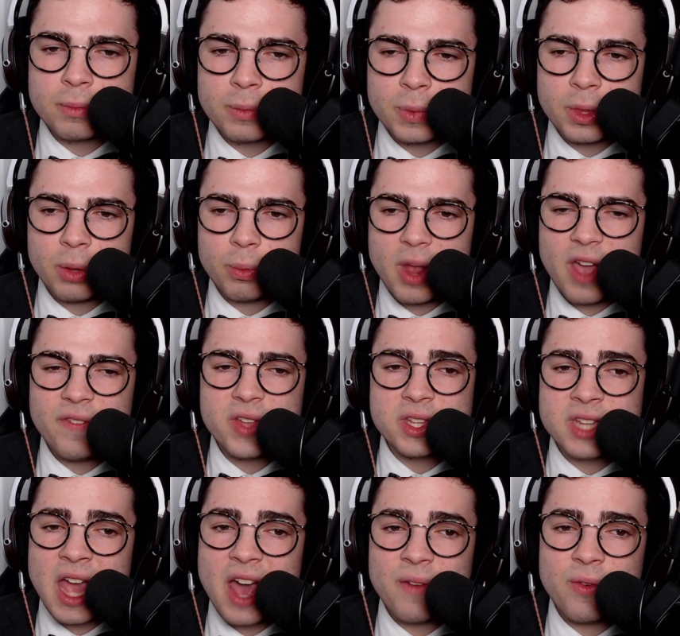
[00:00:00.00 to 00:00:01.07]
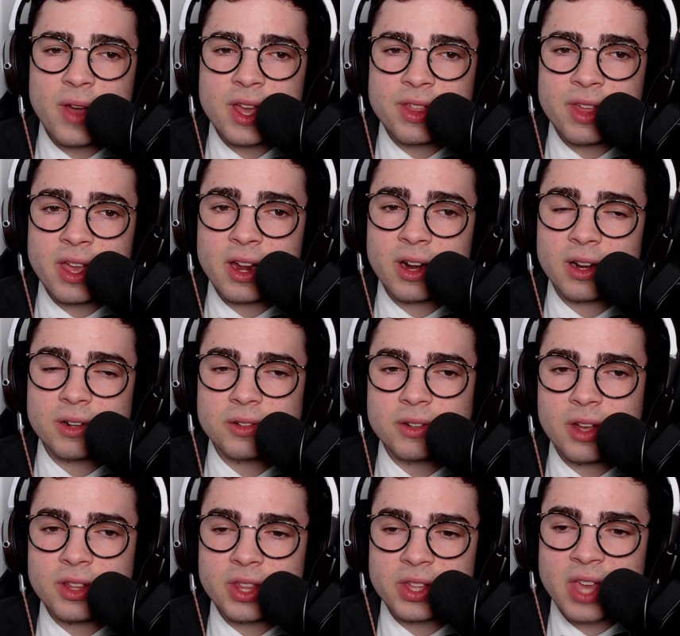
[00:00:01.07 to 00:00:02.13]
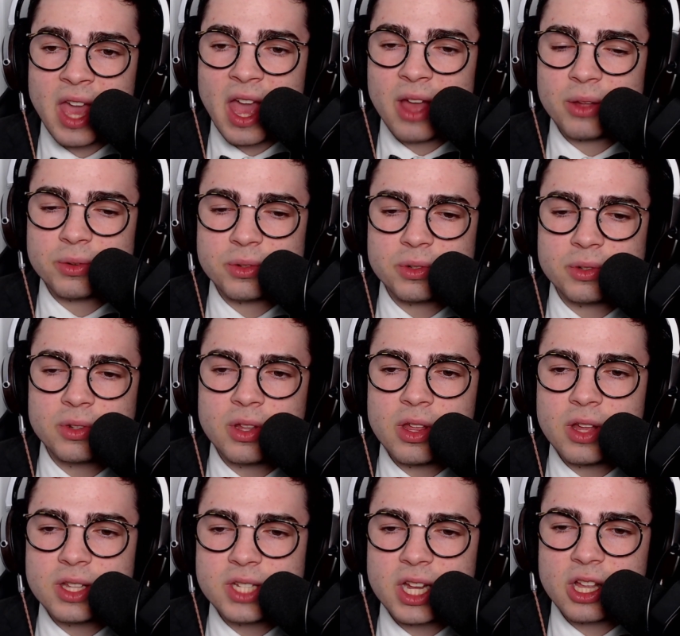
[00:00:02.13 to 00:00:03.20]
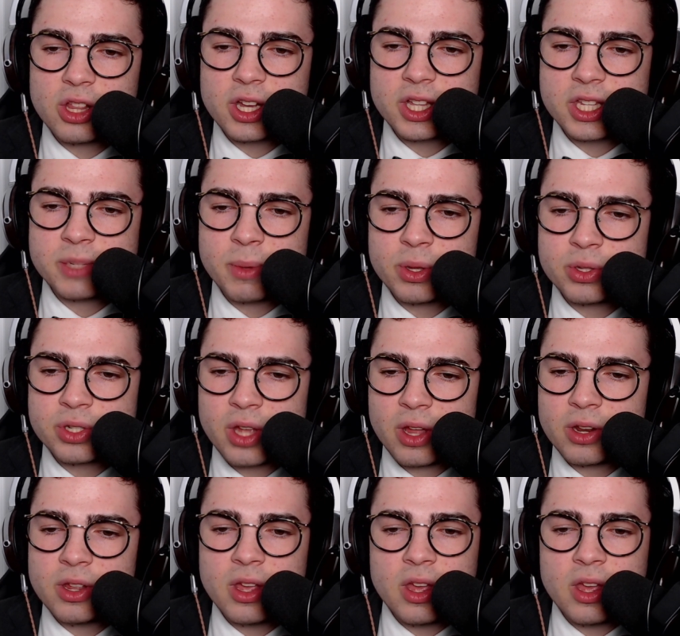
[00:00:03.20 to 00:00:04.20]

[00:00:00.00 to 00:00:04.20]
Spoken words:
The ref is halfway there on the count. Let's take a look at this moonsault.